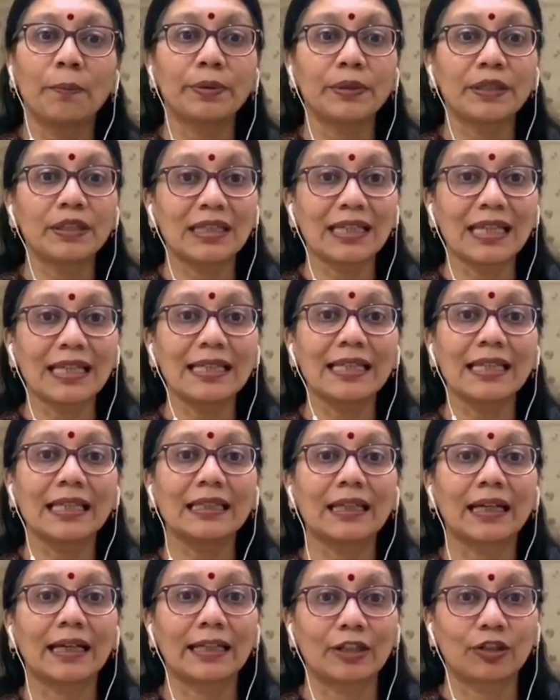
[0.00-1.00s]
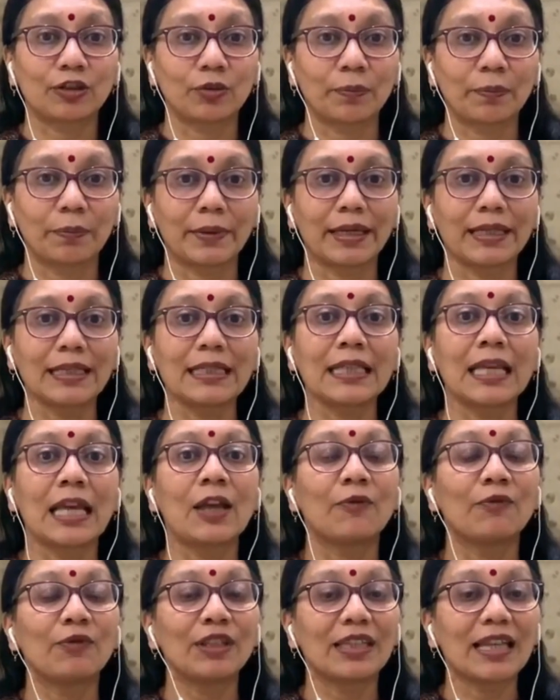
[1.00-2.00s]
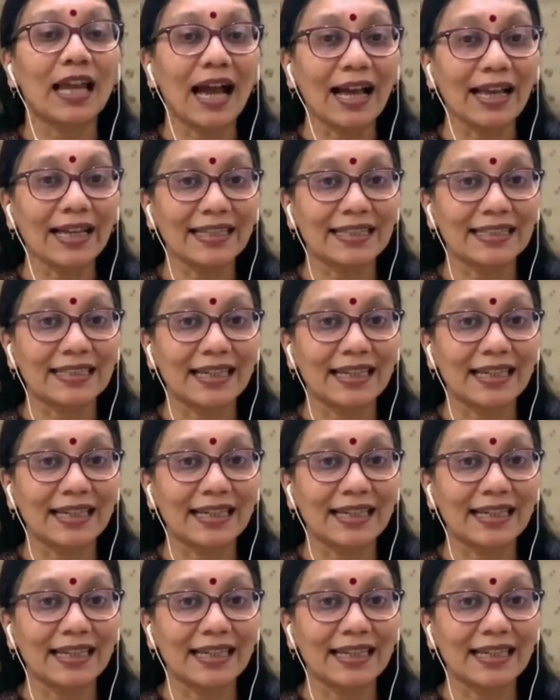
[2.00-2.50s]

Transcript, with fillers: purchasing the equipments with high